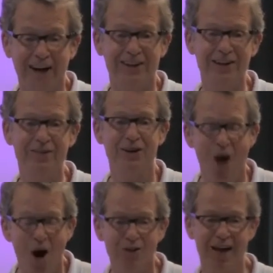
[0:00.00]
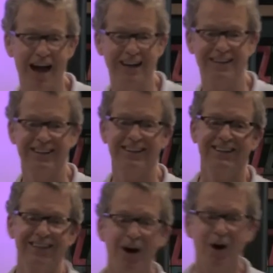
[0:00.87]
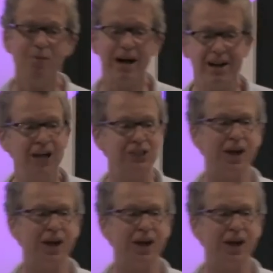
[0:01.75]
didn't even know that. Oh my gosh! I'll